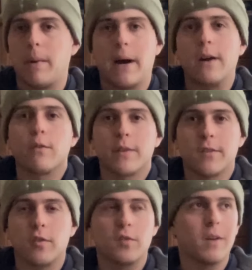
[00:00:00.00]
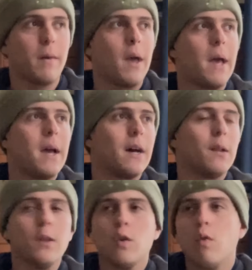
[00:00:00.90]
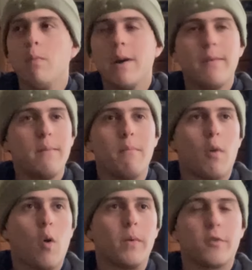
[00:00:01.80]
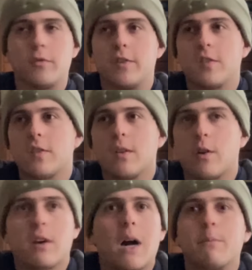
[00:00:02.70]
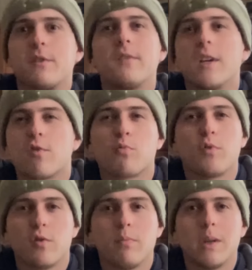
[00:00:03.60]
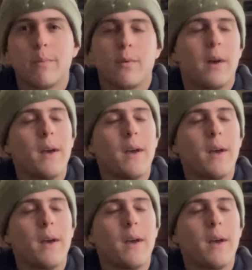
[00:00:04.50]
I don't think so. Except little maybe moments or just conversations with some people,